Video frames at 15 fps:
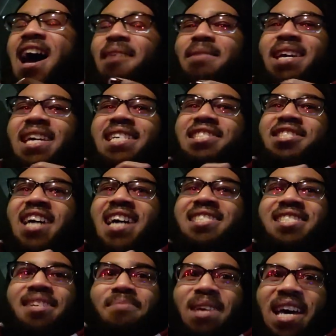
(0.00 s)
I mean, John
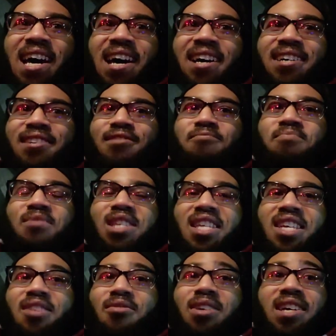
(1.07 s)
Lithgow,
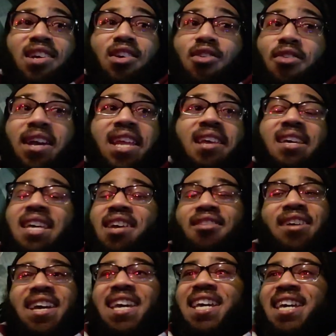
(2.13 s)
great
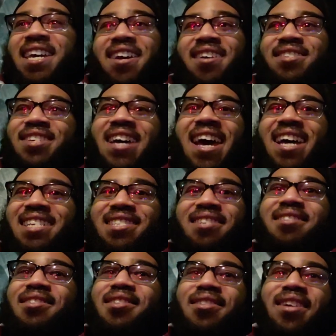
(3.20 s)
character
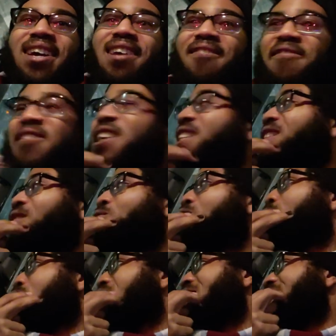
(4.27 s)
actor, great fucking with
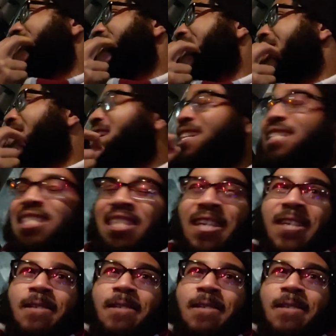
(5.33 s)
prosthetics.